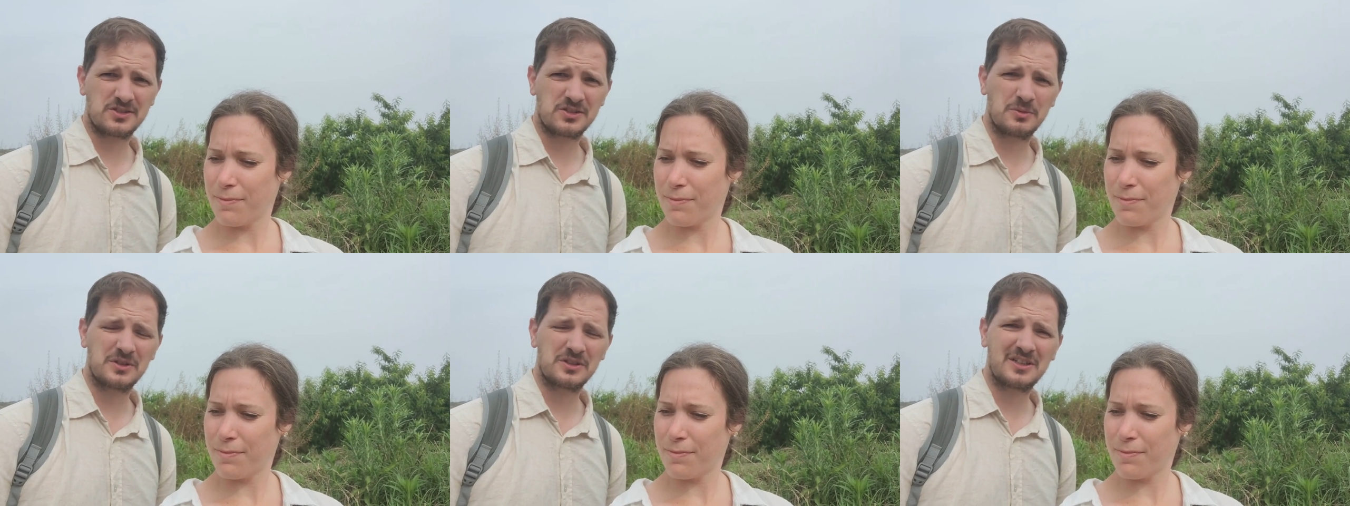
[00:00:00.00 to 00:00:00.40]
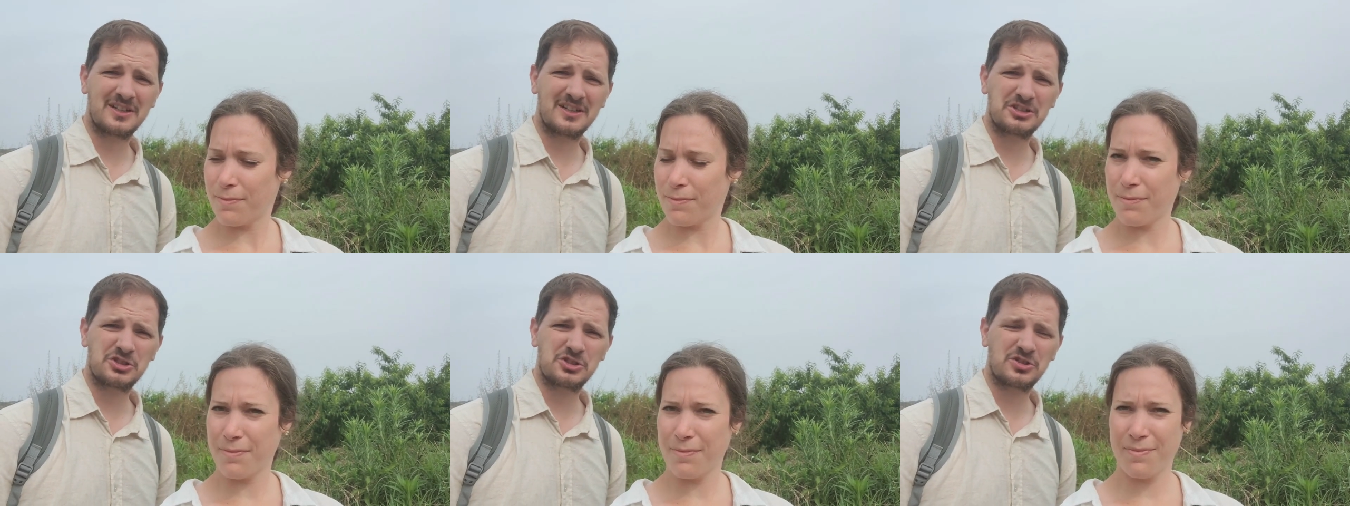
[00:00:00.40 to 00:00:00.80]
Speaker 1: So we're
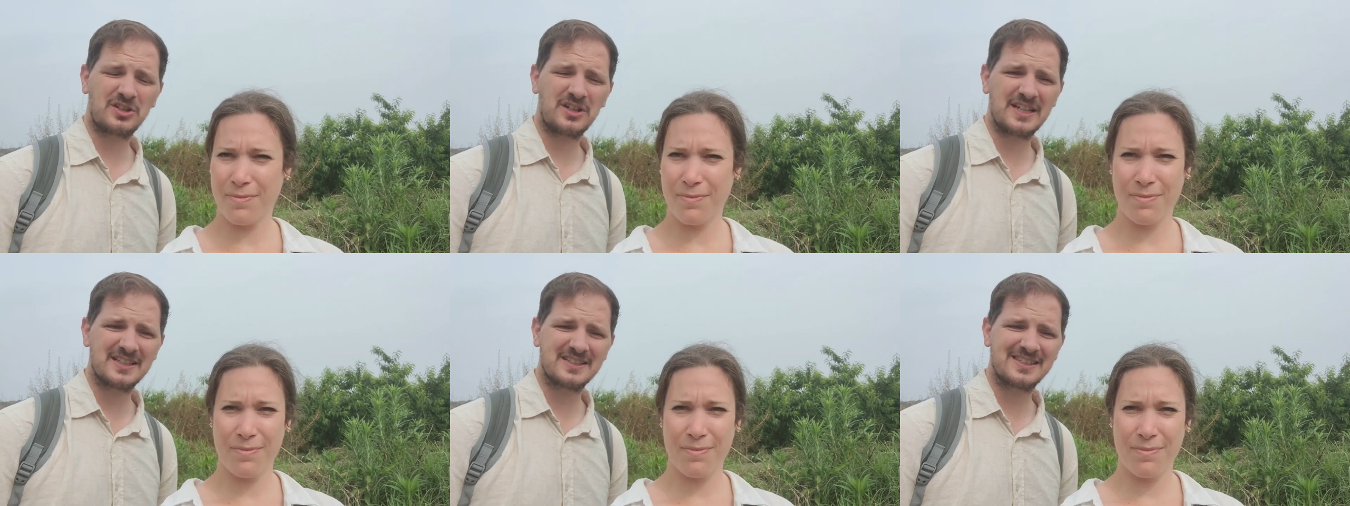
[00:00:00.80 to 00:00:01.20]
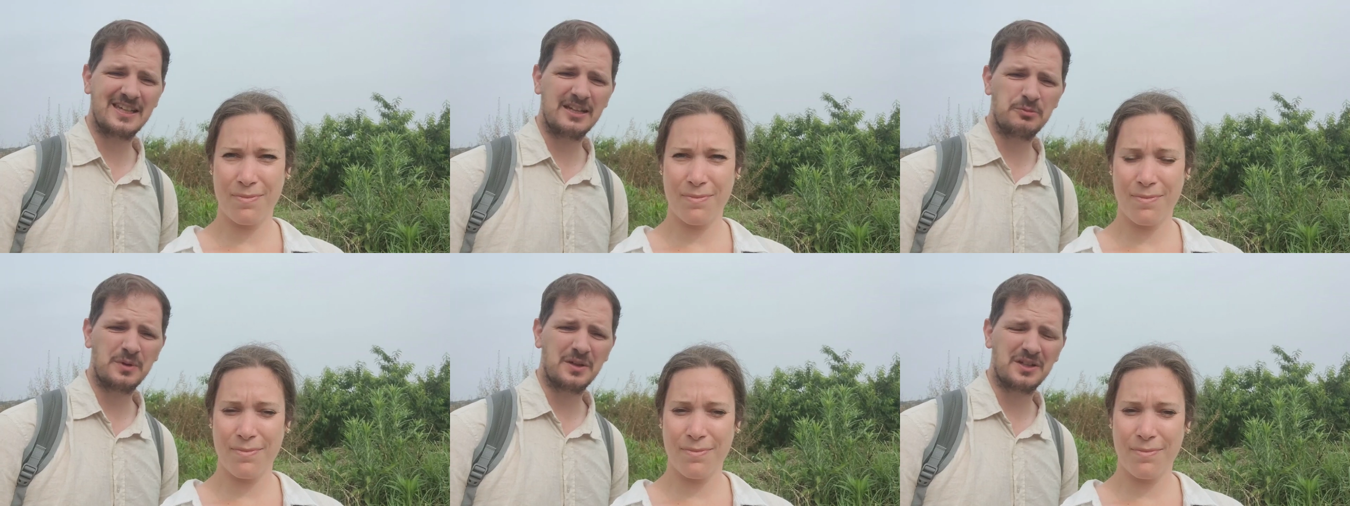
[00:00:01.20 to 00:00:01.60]
going to try and see
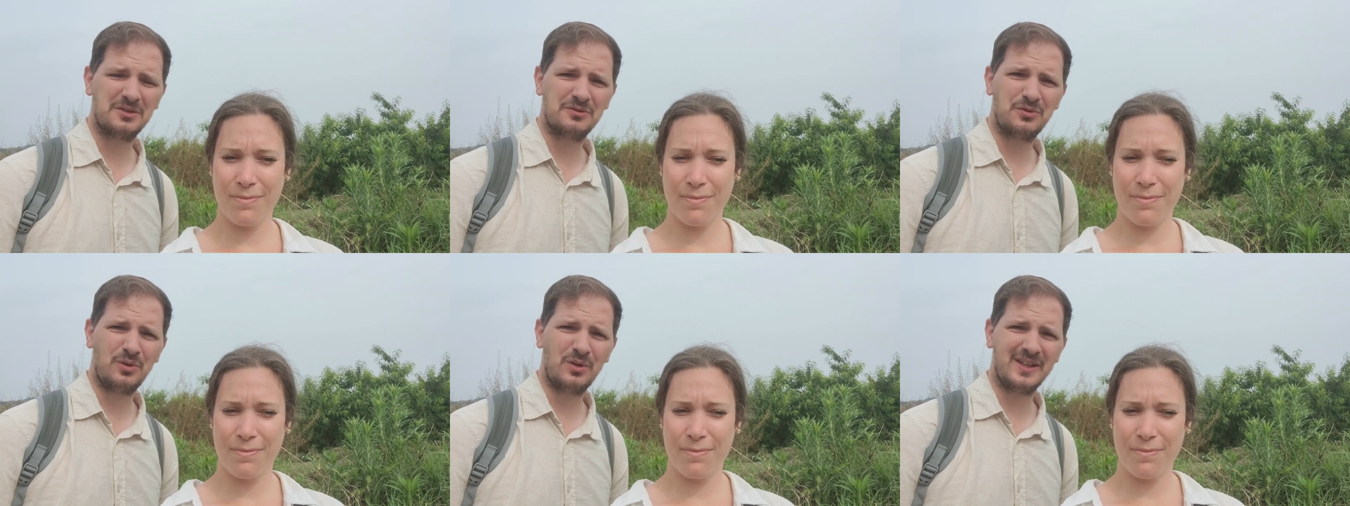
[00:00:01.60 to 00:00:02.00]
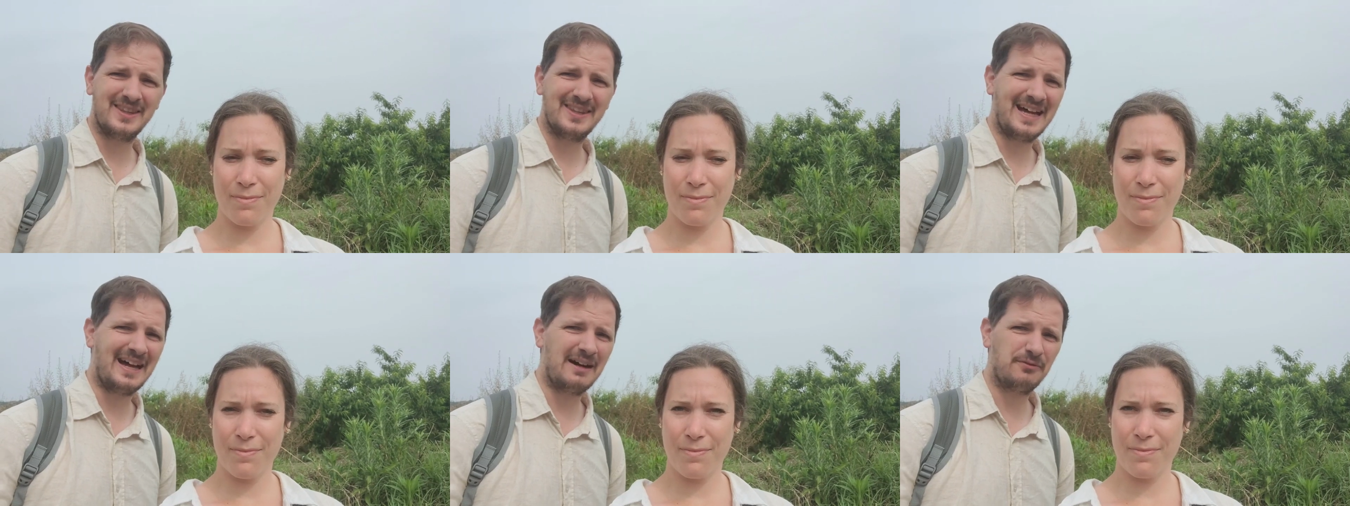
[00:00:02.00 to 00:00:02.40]
if we can avoid
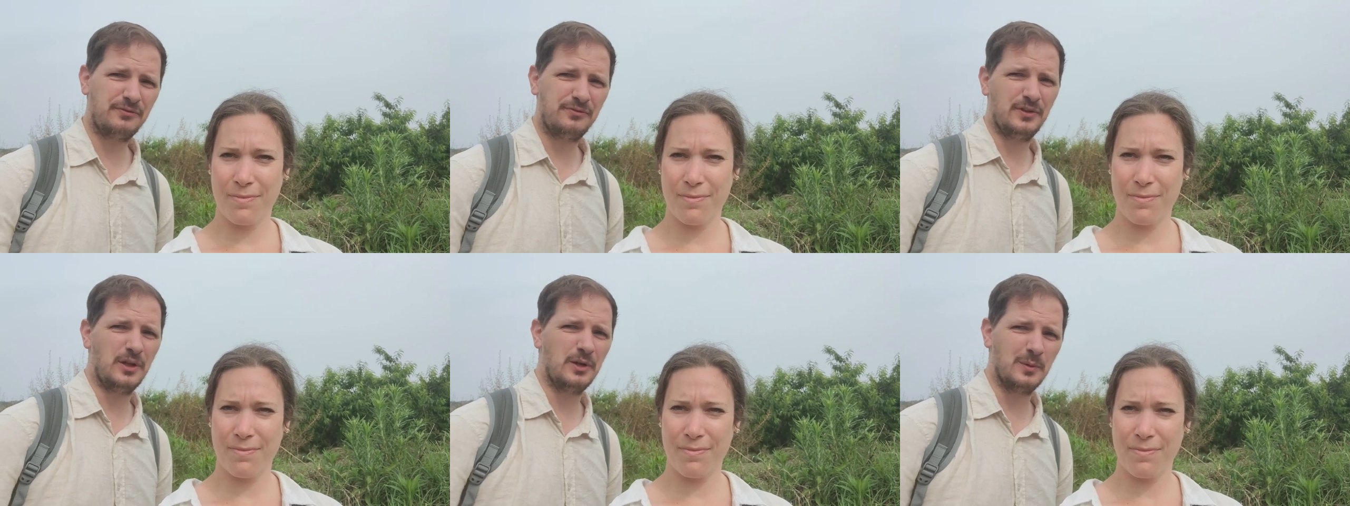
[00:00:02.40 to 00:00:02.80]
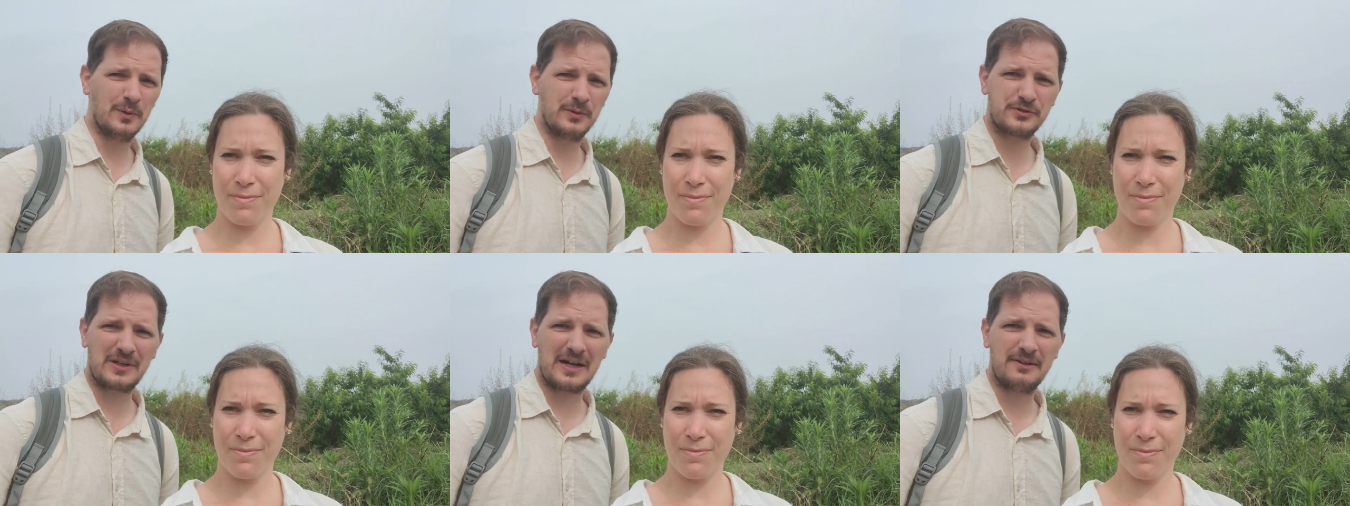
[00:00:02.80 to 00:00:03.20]
that flow
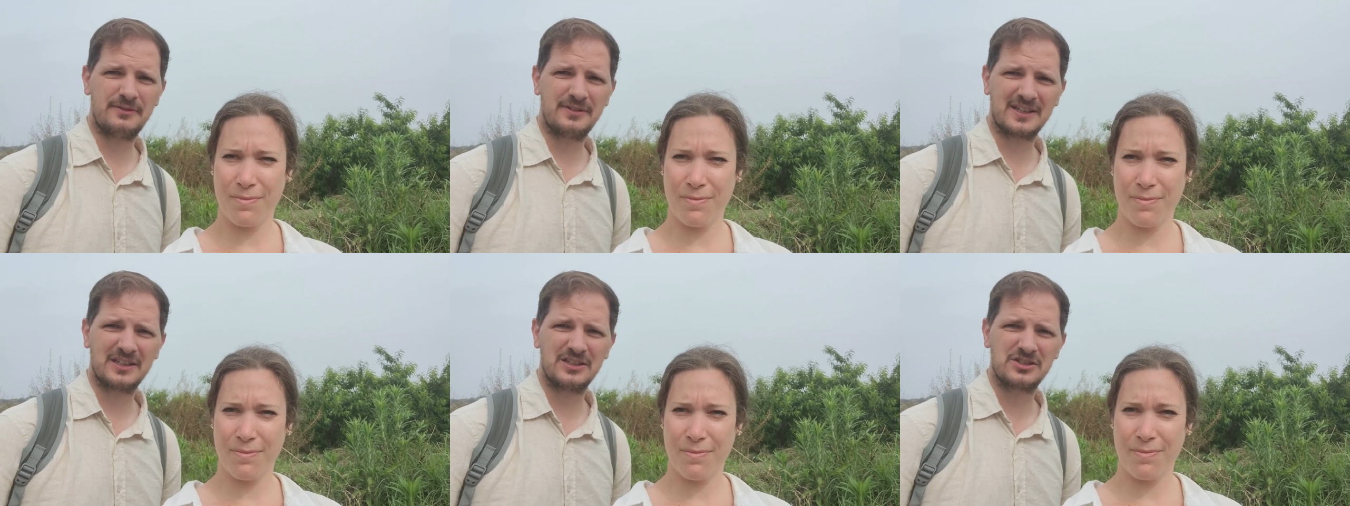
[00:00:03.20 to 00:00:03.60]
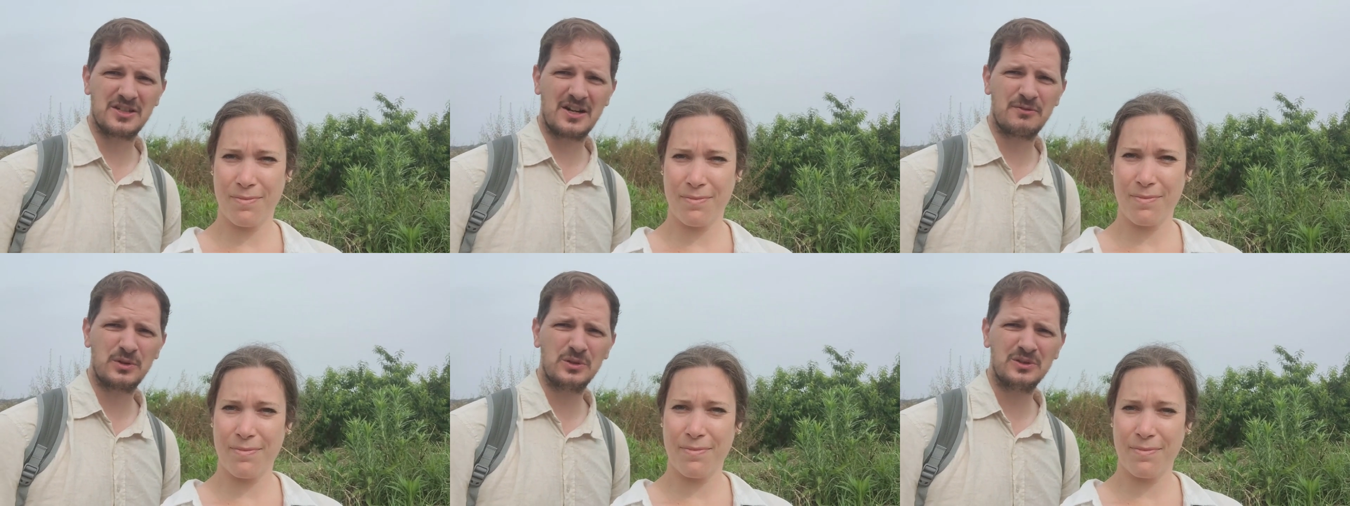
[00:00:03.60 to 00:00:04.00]
of traffic in
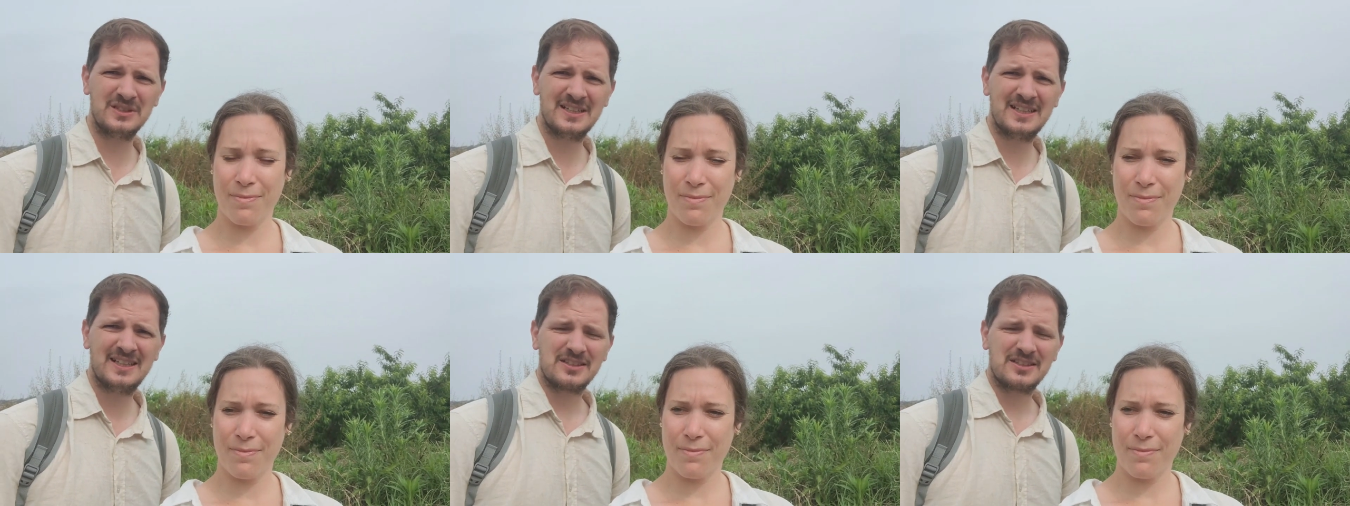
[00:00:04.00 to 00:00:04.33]
general,